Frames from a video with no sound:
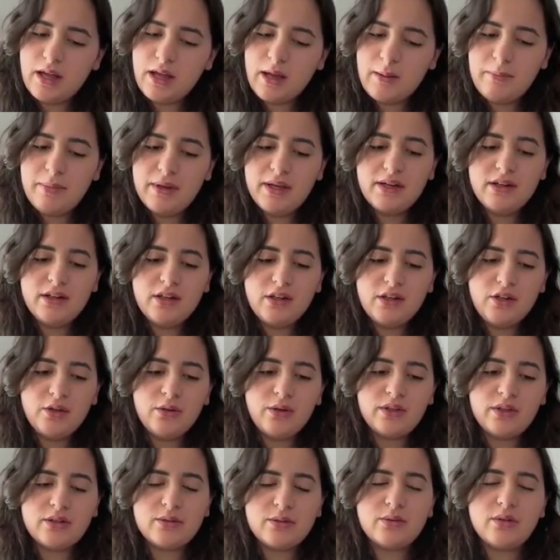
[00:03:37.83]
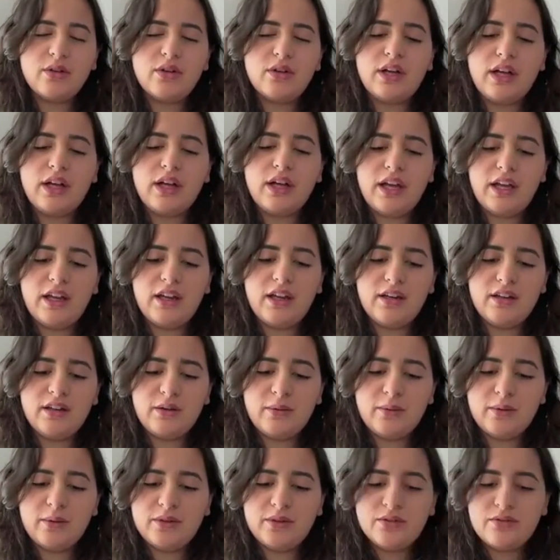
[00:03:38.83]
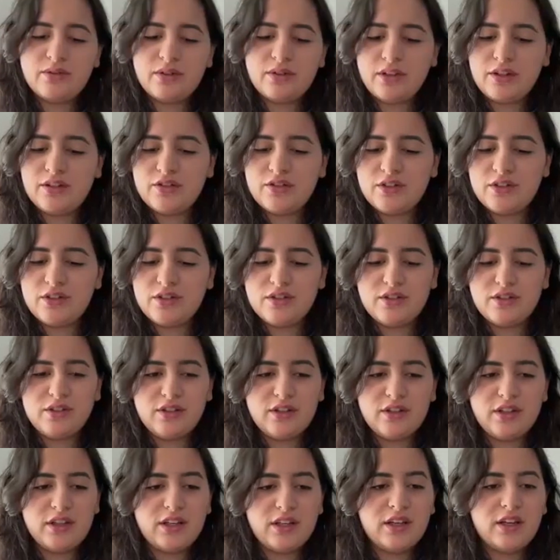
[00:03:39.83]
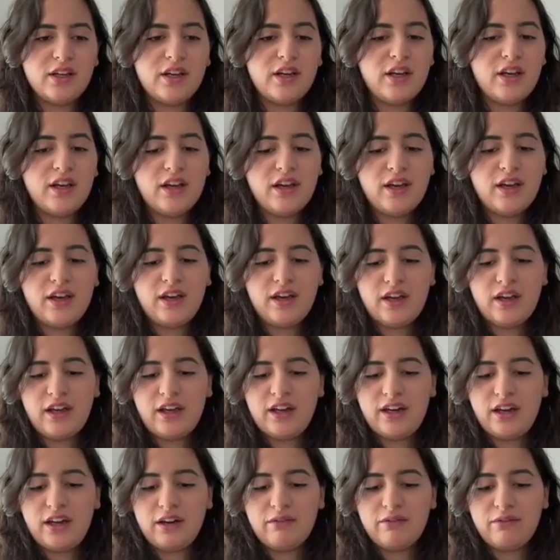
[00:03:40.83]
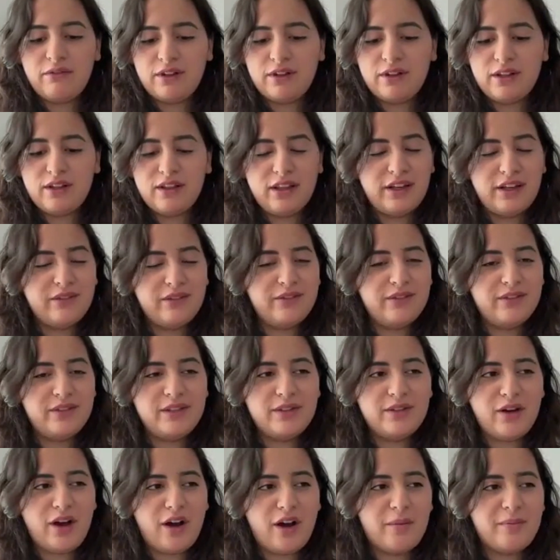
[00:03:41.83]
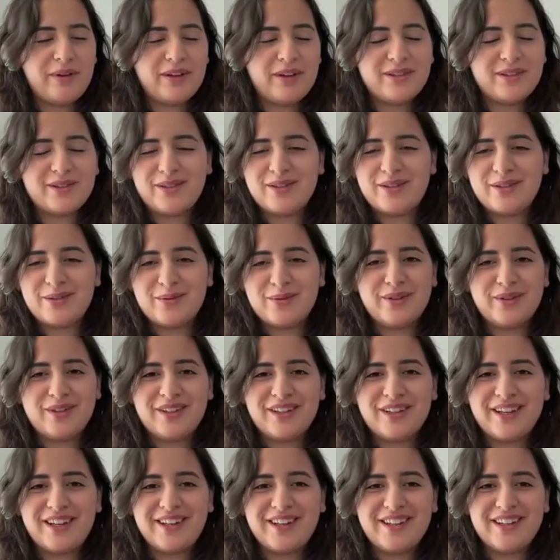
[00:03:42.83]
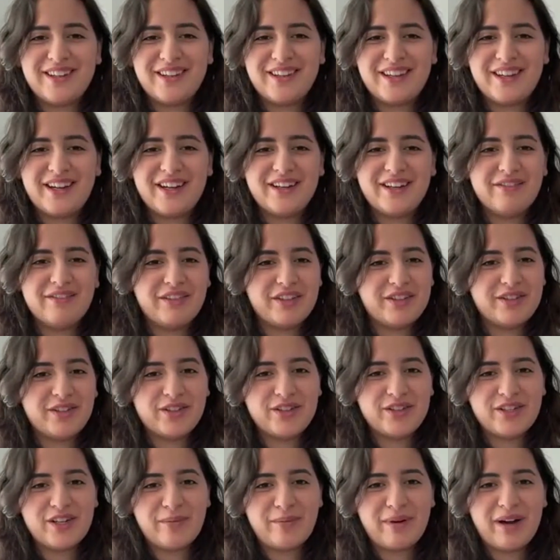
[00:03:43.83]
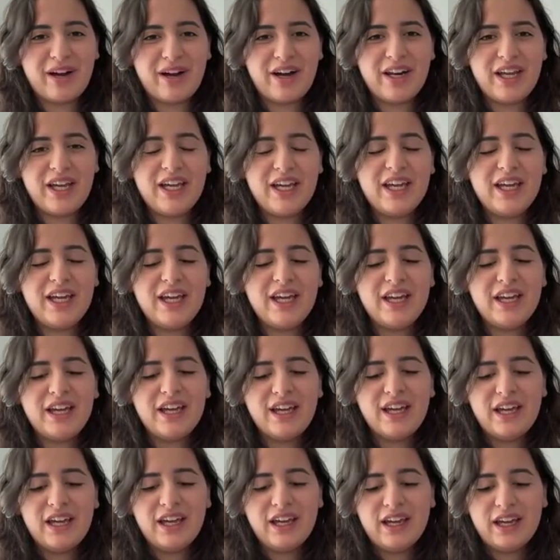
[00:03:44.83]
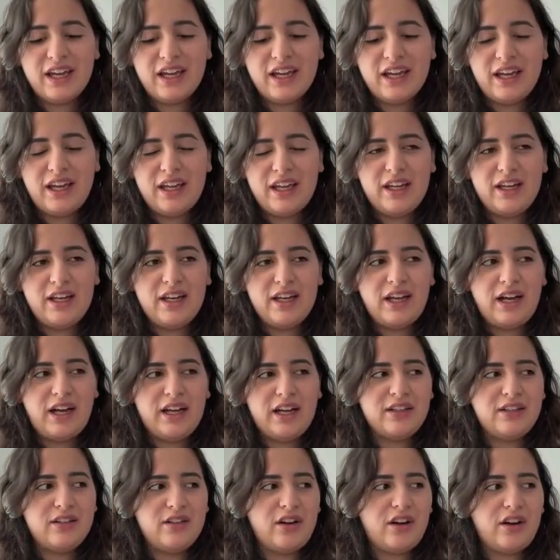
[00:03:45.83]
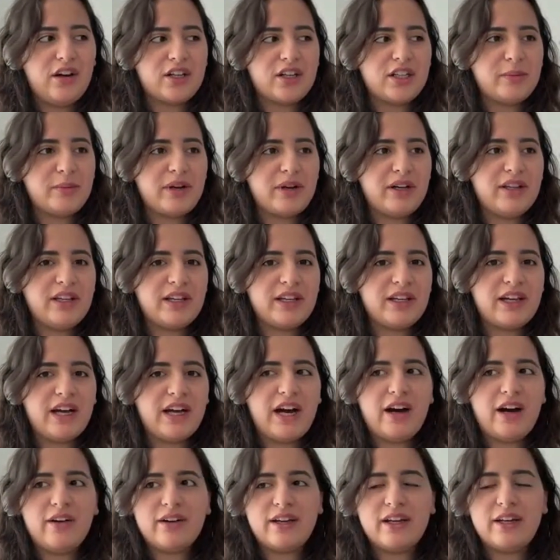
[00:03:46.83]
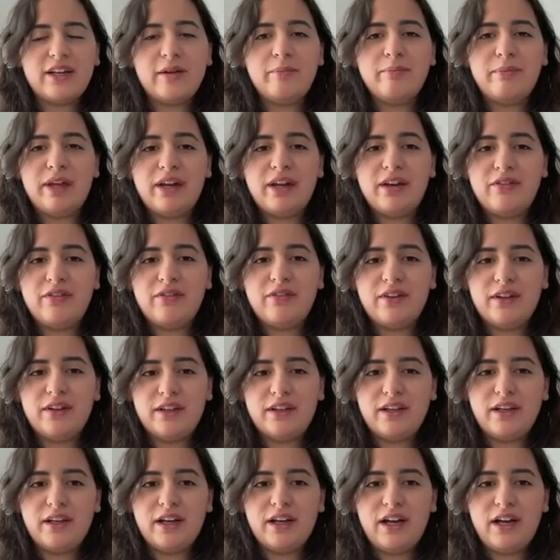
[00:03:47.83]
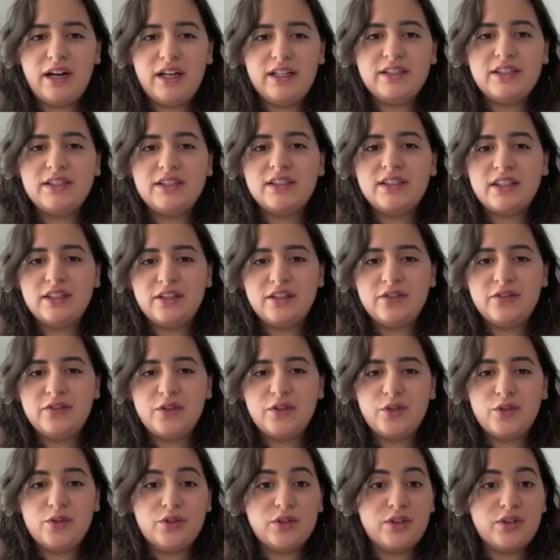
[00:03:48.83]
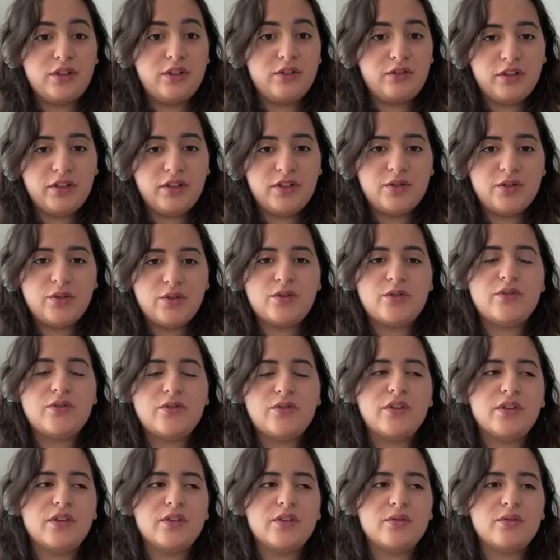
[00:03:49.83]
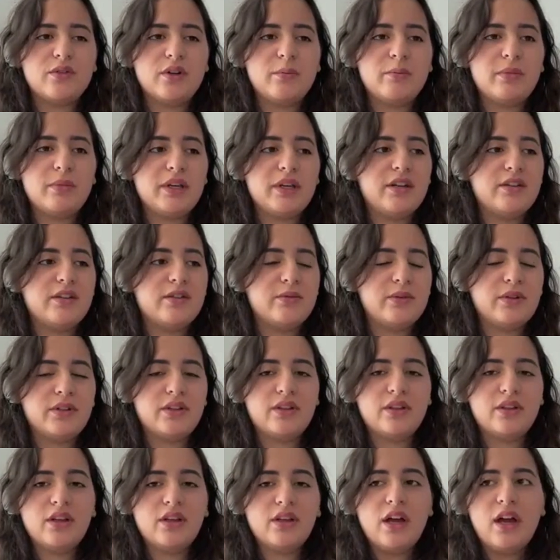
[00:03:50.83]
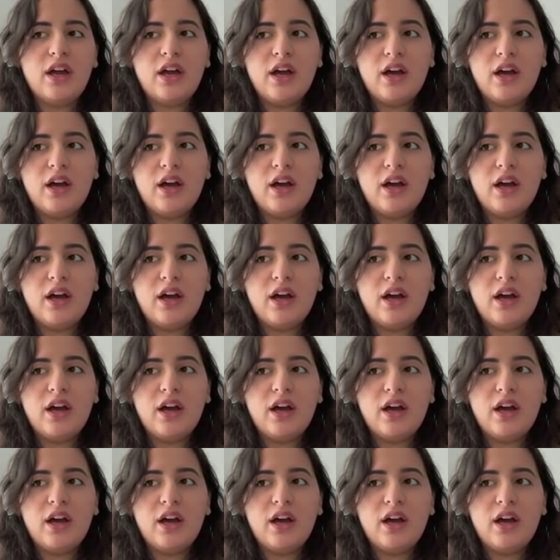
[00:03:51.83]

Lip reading: a bit new as well, and it was really interesting, and I really loved the topic, so I just wanted to get in there and research it about it. And I talked about like how can it benefit us in the future, the research field as well, because with